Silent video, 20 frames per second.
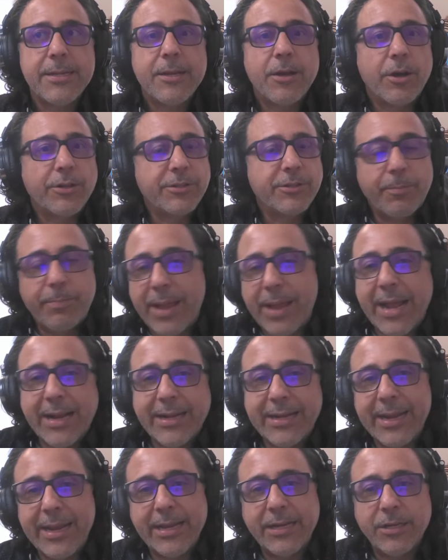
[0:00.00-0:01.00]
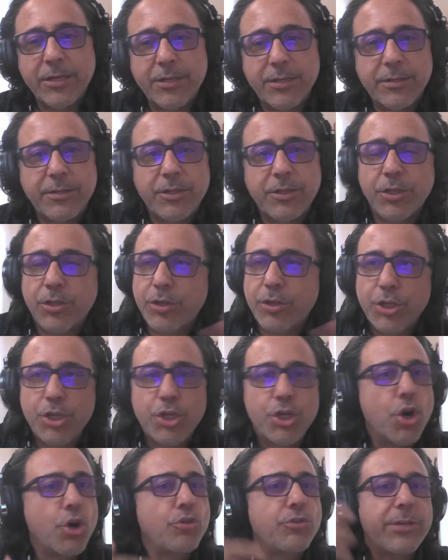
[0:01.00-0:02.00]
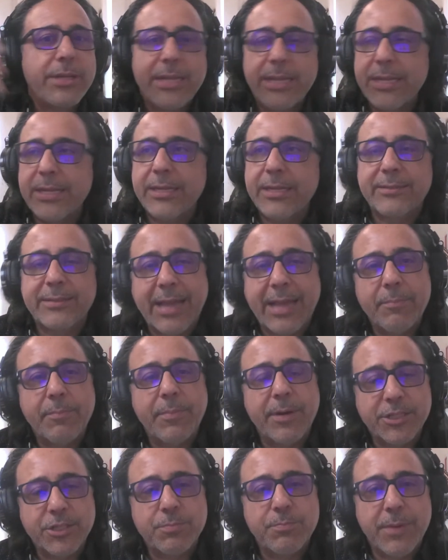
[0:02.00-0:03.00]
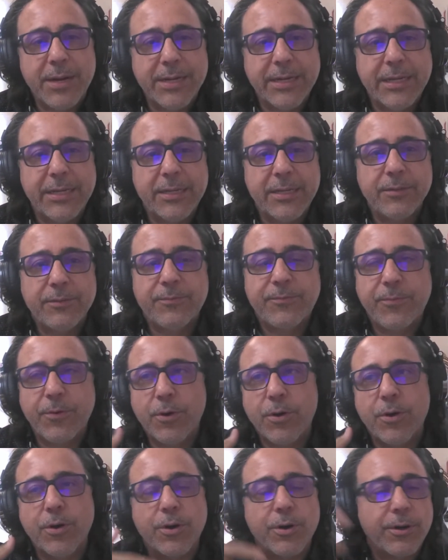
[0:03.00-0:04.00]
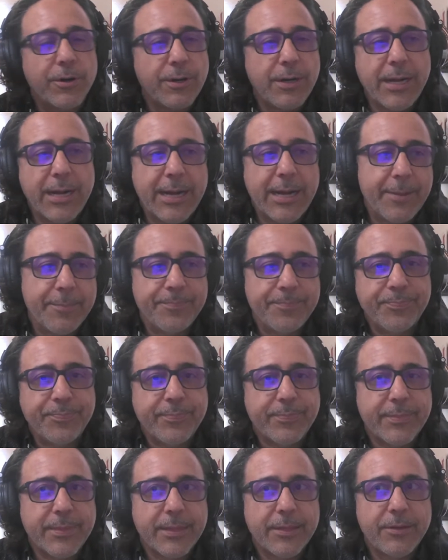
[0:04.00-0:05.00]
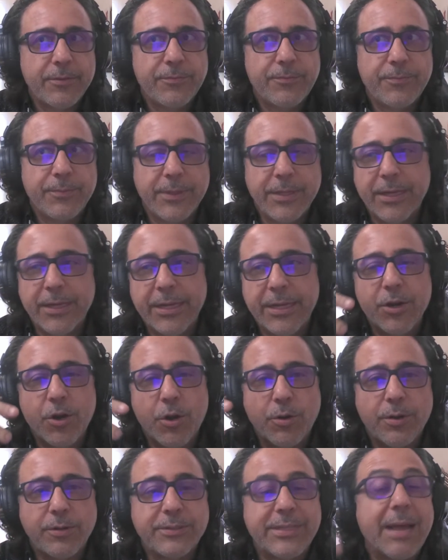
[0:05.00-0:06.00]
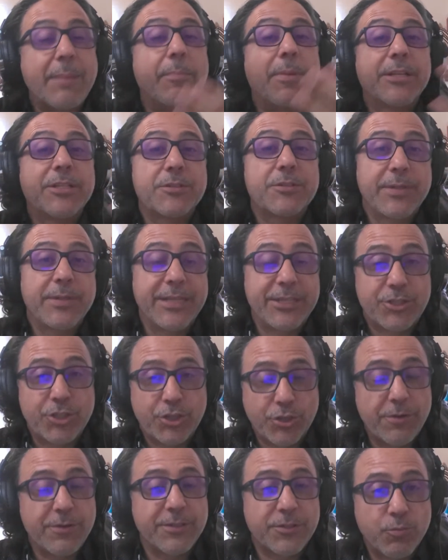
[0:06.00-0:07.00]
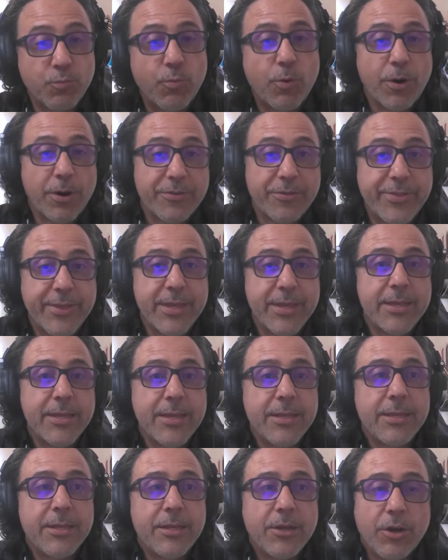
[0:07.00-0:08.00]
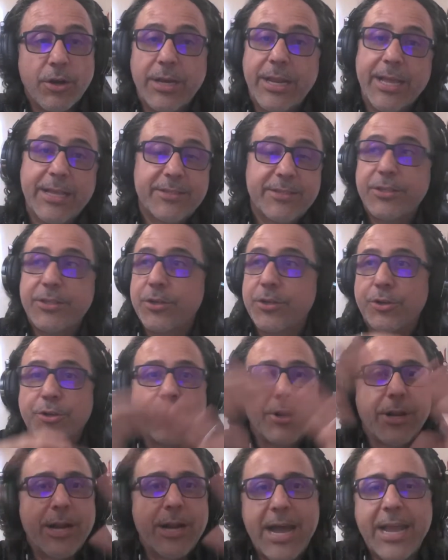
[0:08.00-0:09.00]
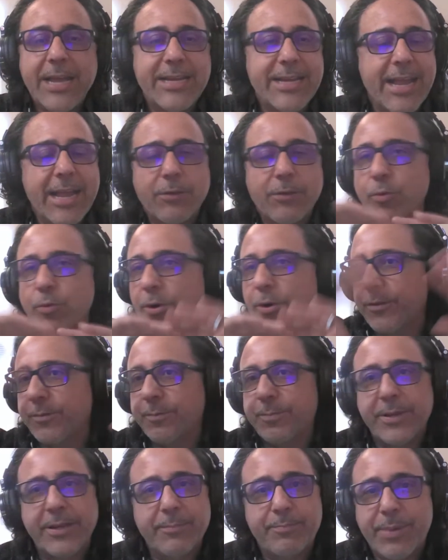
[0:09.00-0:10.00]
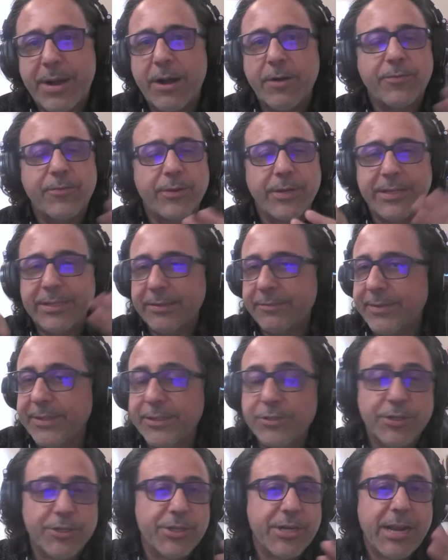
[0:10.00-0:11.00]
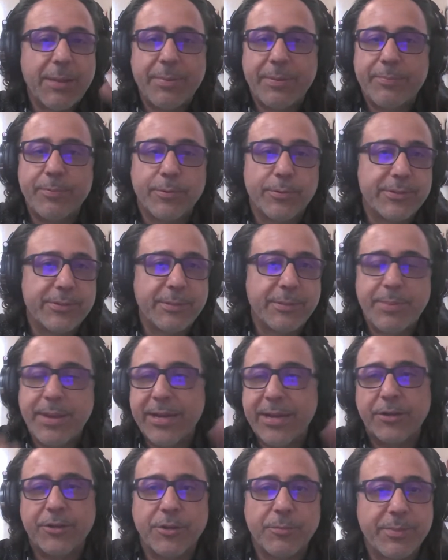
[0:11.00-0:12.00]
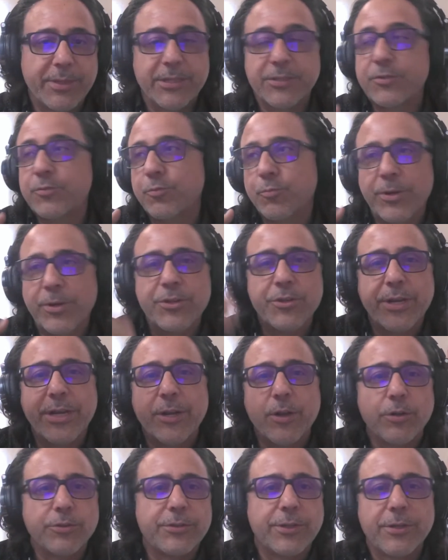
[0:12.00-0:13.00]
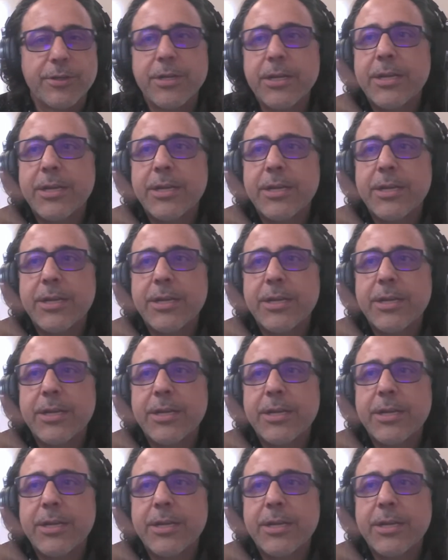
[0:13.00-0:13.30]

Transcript: on the back end, you don't need that much money for, that much insurance worth, unless you're a high net worth, powerful individual, and you got people depending on you. Because when you get older,